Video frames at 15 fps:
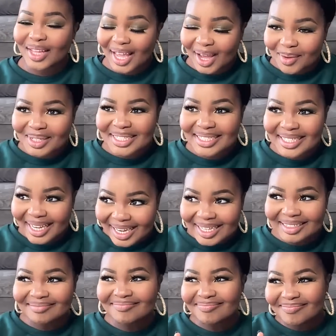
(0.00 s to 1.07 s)
I would
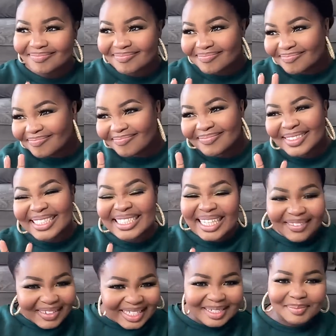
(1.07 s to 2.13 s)
say
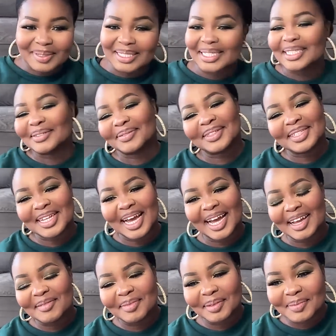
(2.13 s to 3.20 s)
70% of the
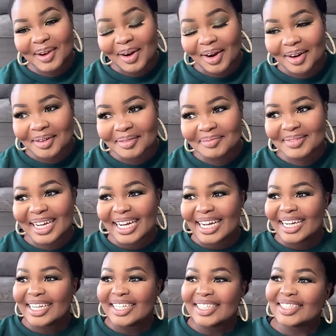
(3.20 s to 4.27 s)
time I'm calm.
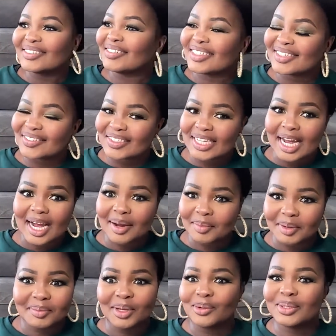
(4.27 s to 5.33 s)
The rest of the time
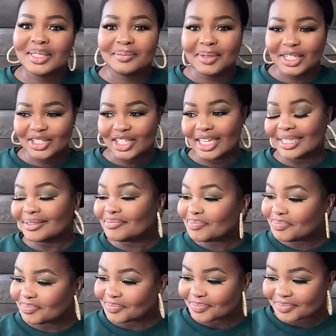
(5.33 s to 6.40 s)
I'm losing my
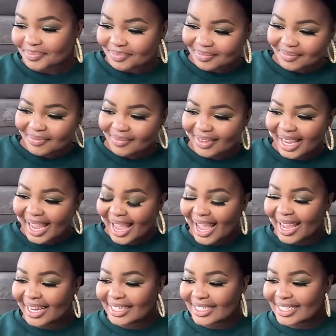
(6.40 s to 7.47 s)
shit.
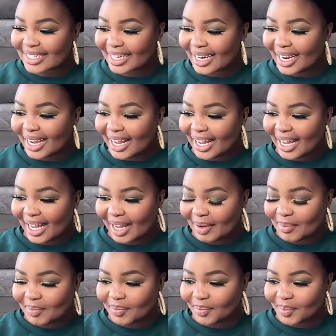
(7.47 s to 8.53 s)
And
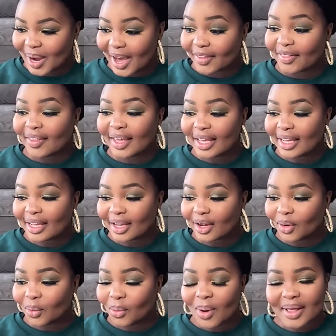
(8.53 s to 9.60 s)
I think
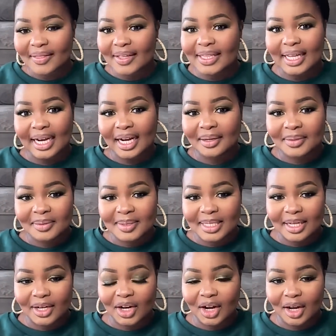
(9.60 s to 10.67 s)
one thing that helps me
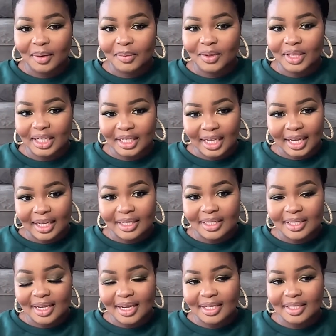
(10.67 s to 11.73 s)
stay calm with the
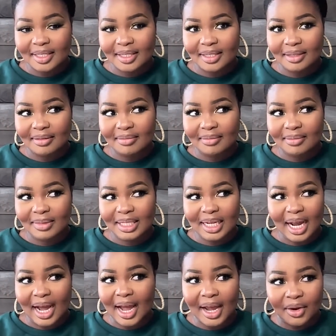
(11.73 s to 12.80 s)
kids is
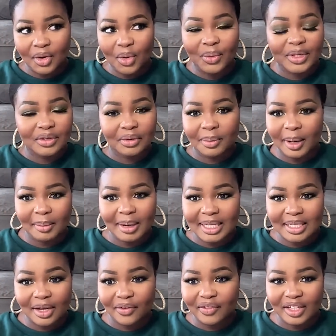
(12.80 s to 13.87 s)
I always remind
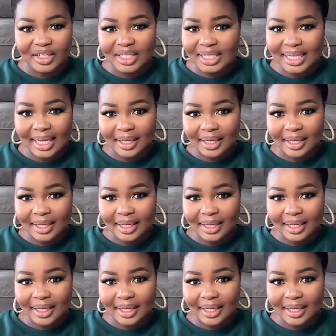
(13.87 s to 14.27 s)
myself they're just